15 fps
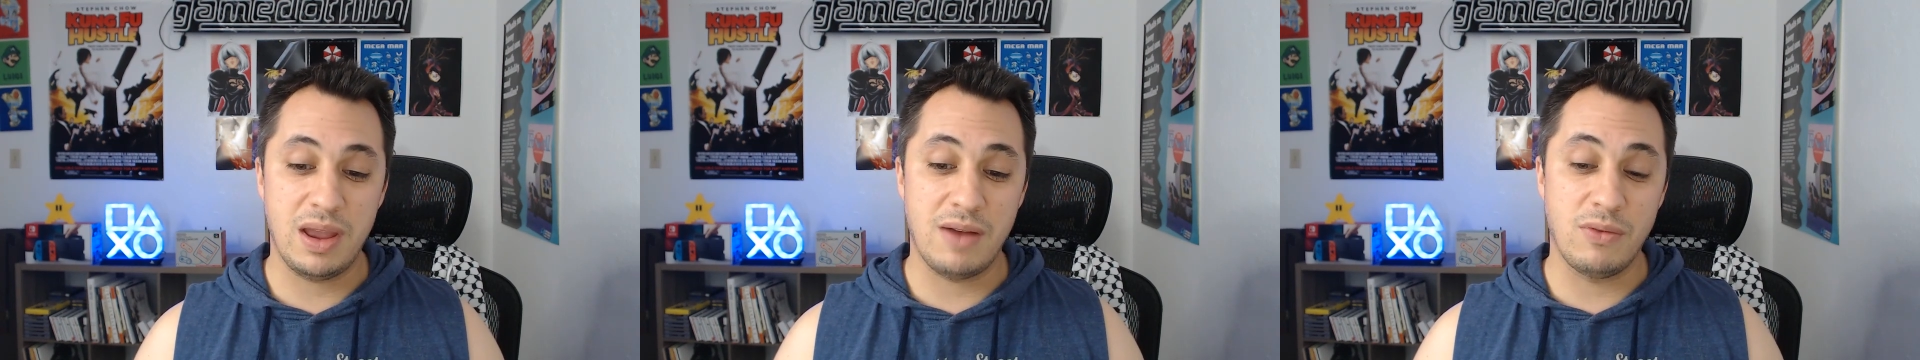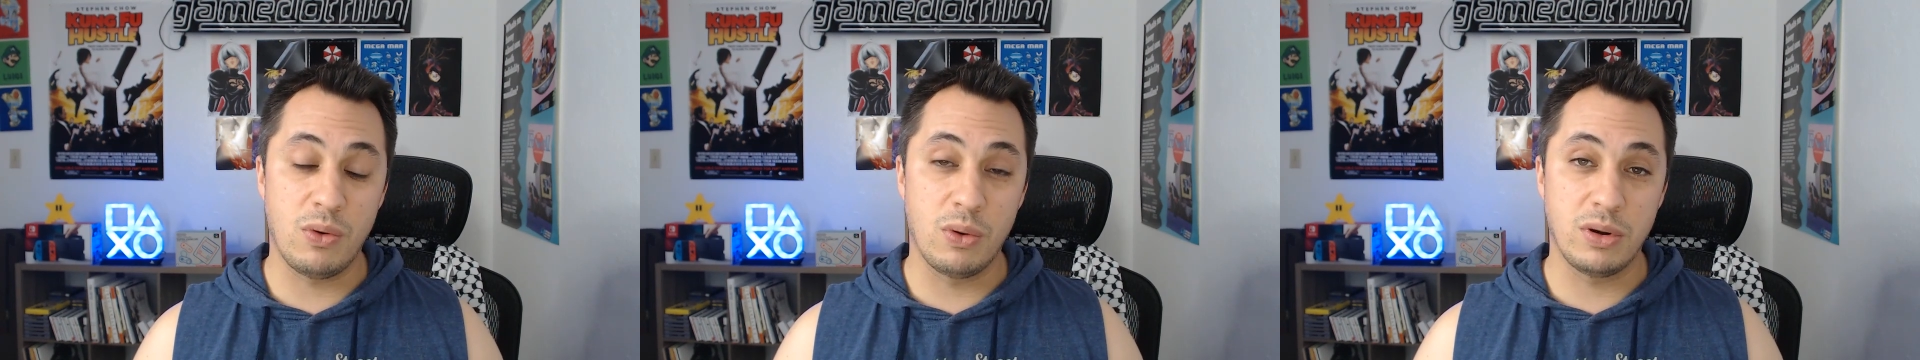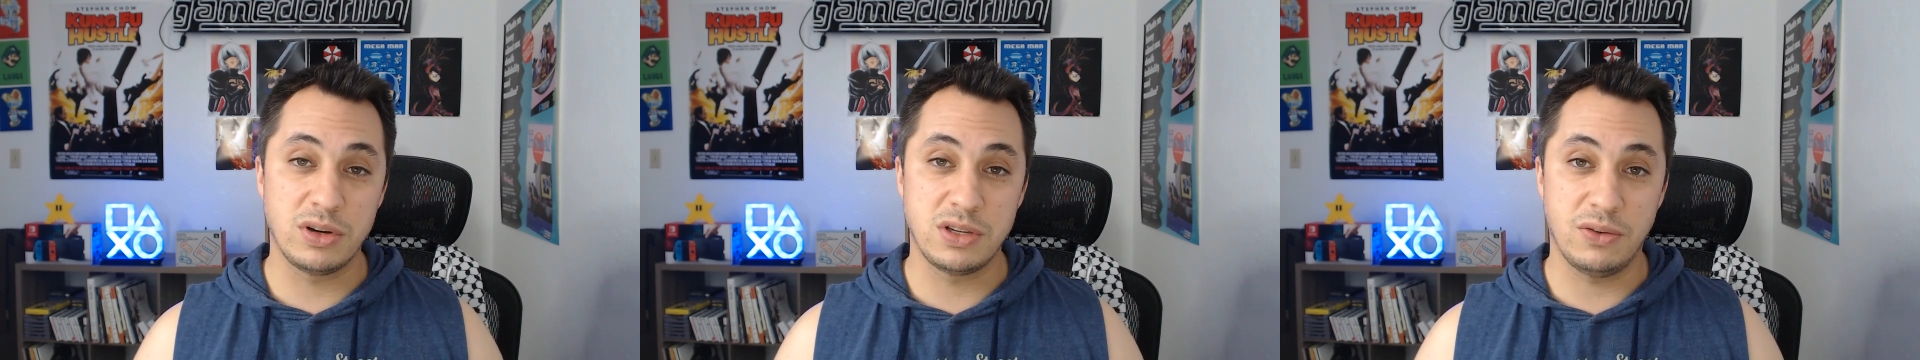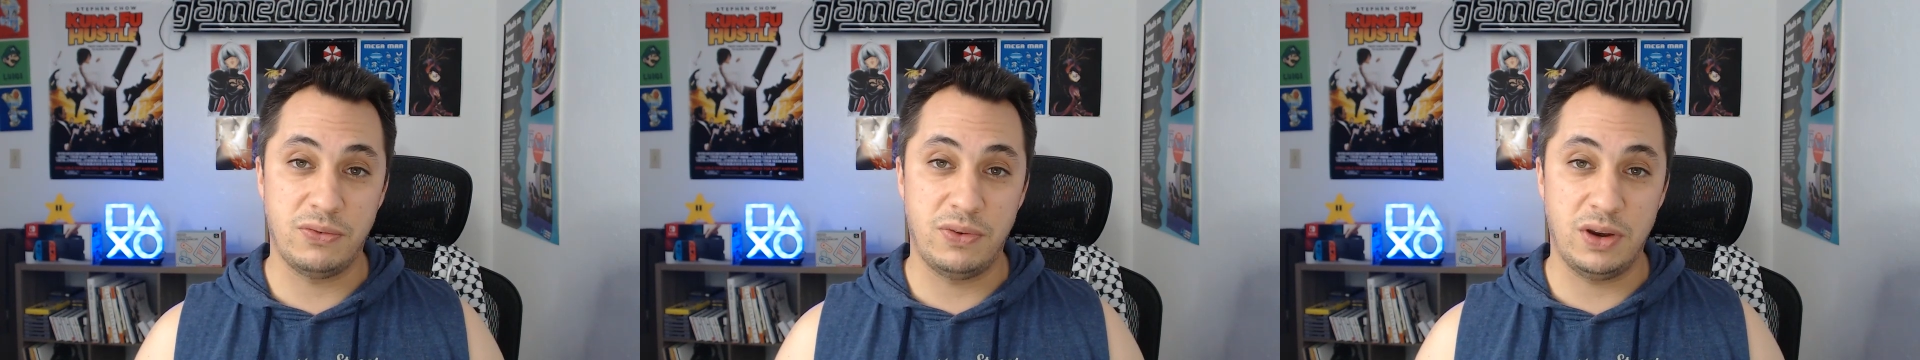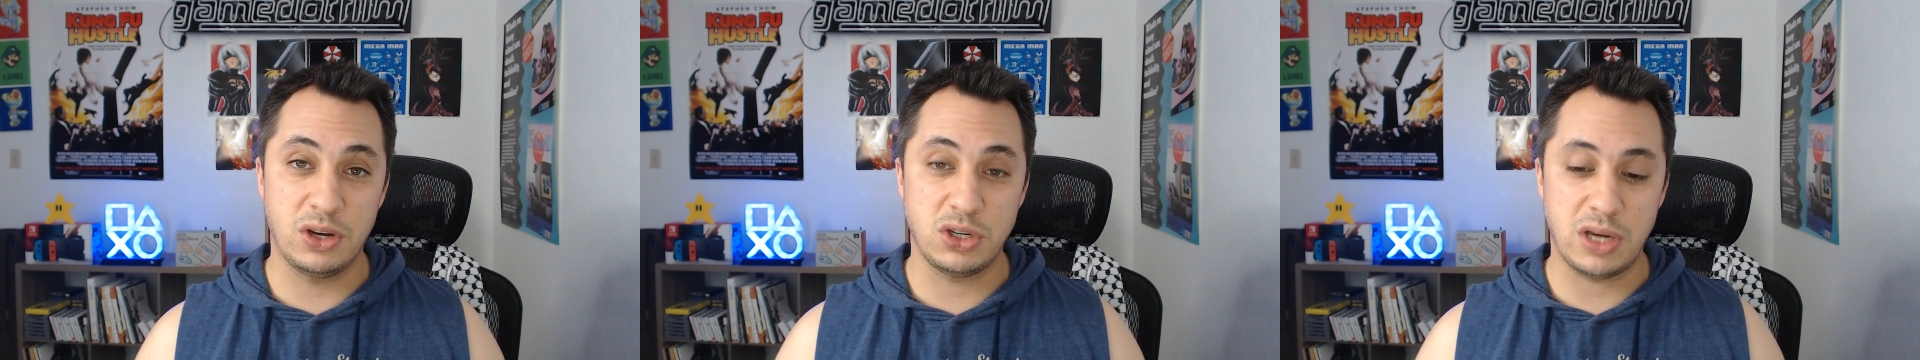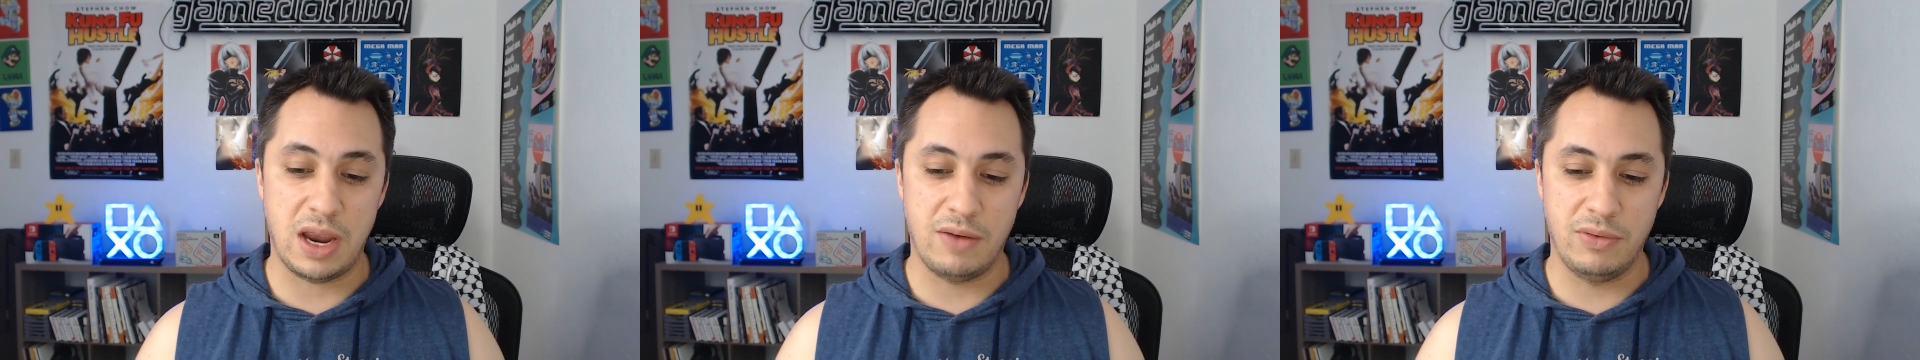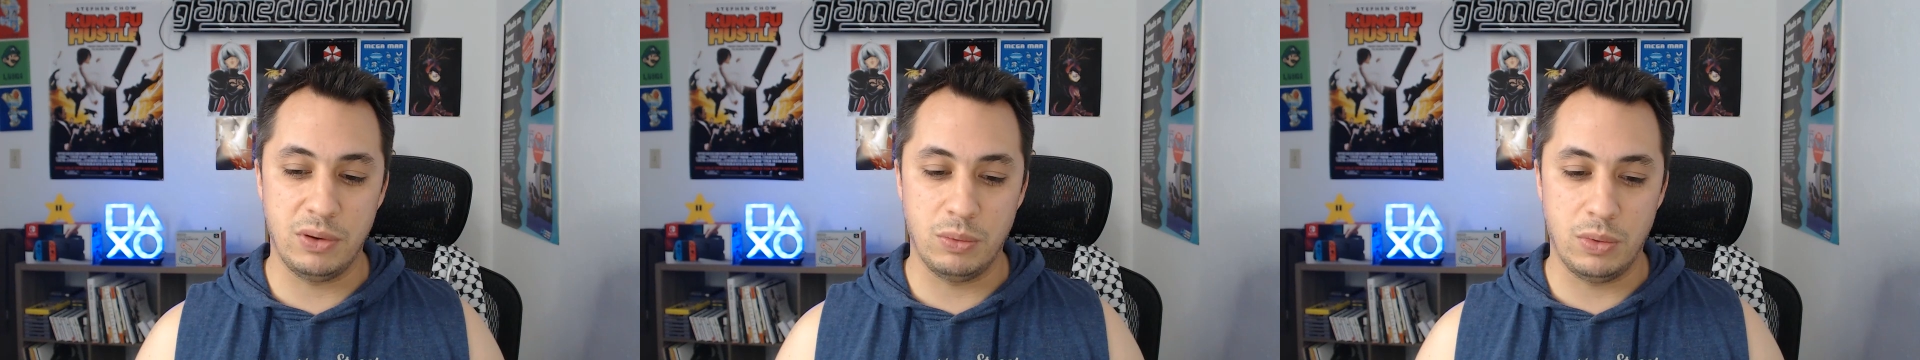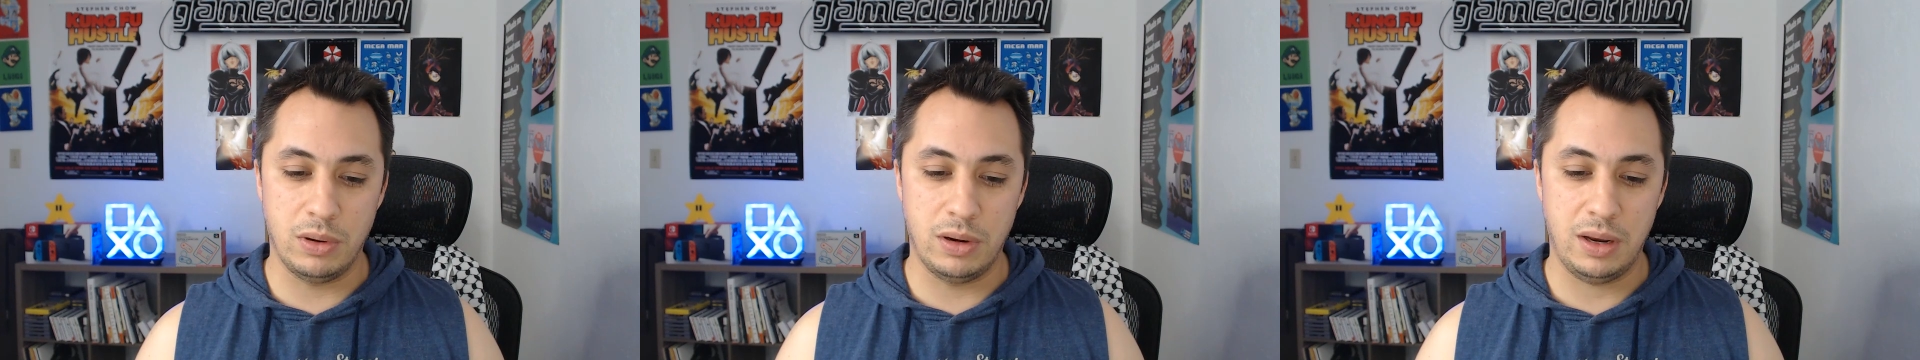have orders to finish
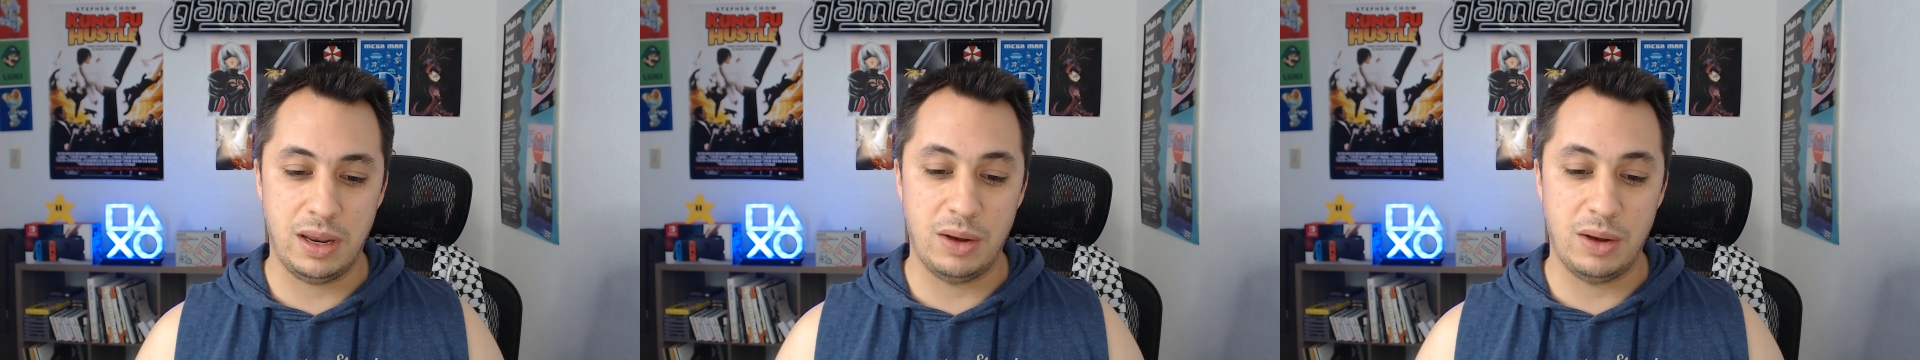everyone,